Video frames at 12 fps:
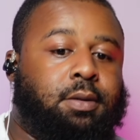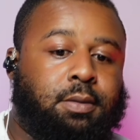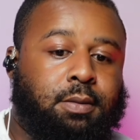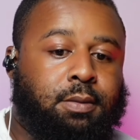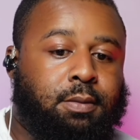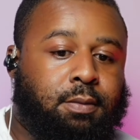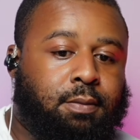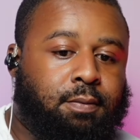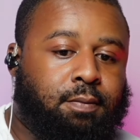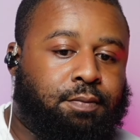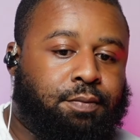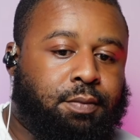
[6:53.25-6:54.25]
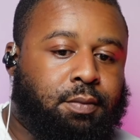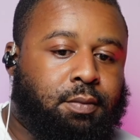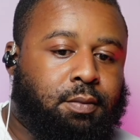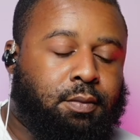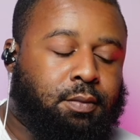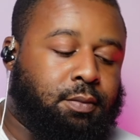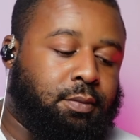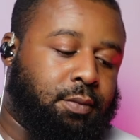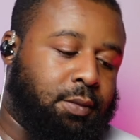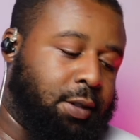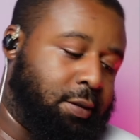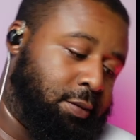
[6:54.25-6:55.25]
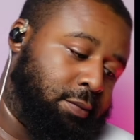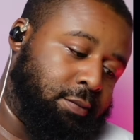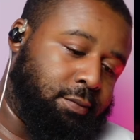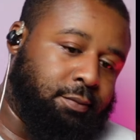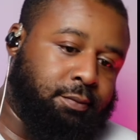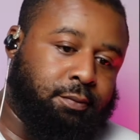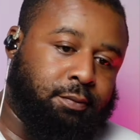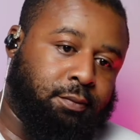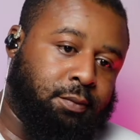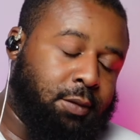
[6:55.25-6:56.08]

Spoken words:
No, it was not no light brown, bro. It was red, bro.